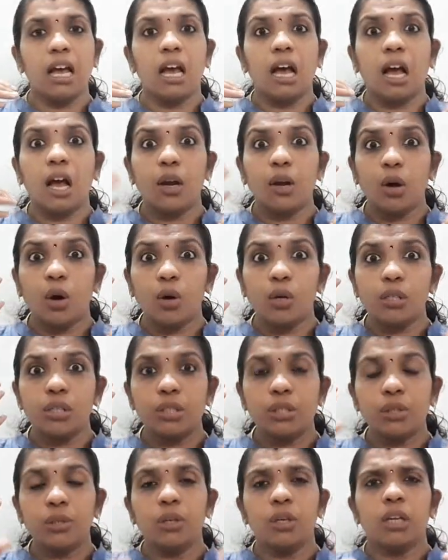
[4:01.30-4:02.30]
and
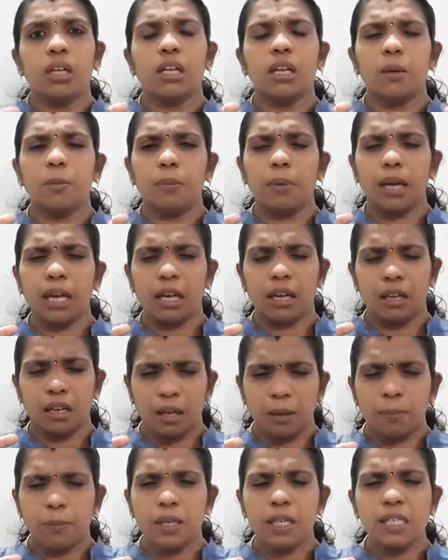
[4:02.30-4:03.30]
also the
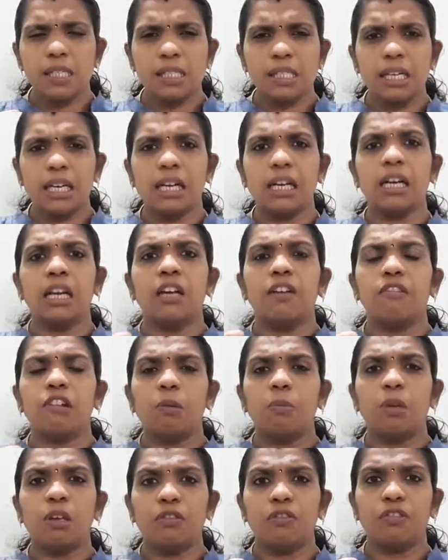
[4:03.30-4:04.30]
person will
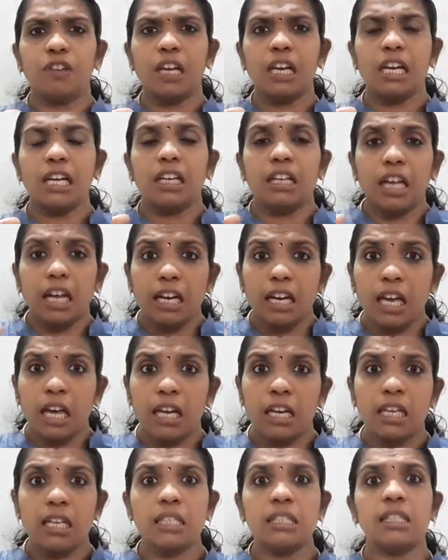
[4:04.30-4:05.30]
be feeling that
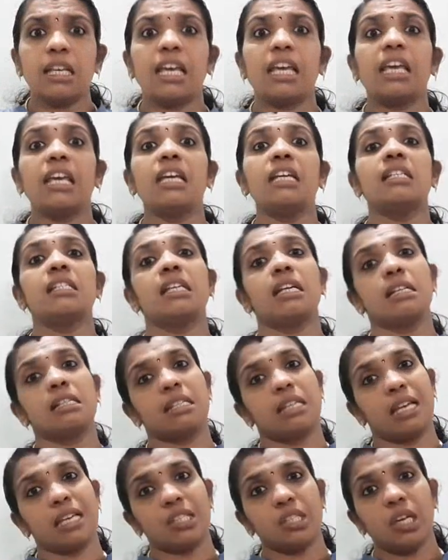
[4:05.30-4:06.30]
there is a heat
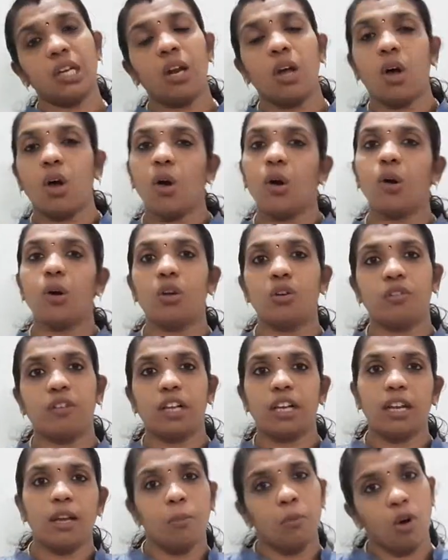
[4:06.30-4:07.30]
sensation all over
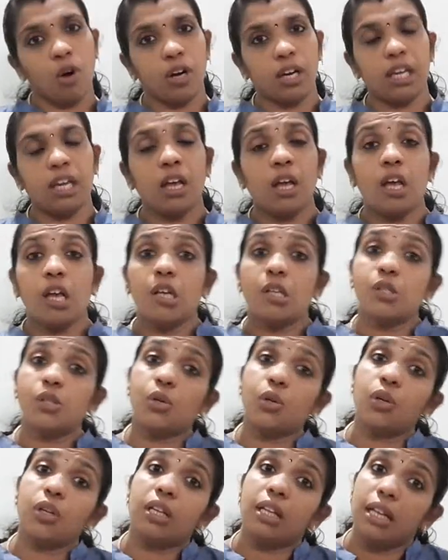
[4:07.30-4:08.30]
the body.
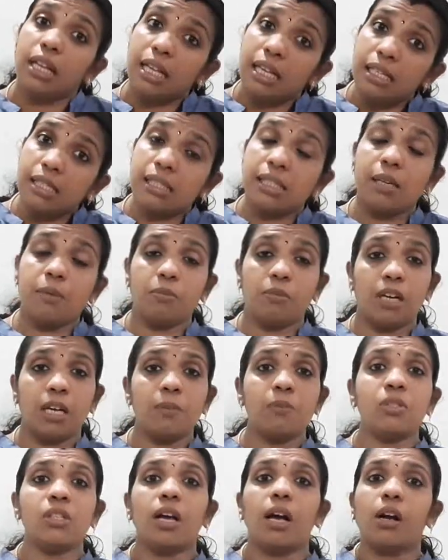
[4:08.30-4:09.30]
So, these
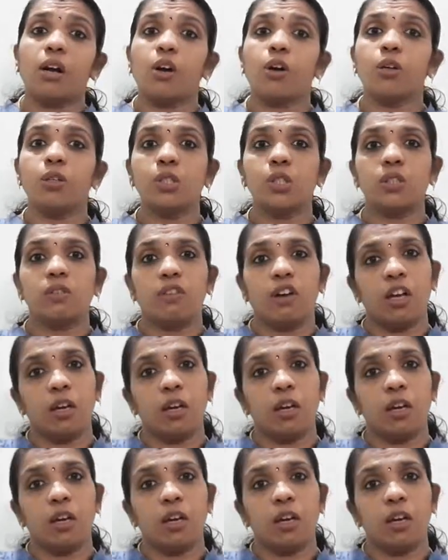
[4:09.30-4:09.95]
symptoms accounts for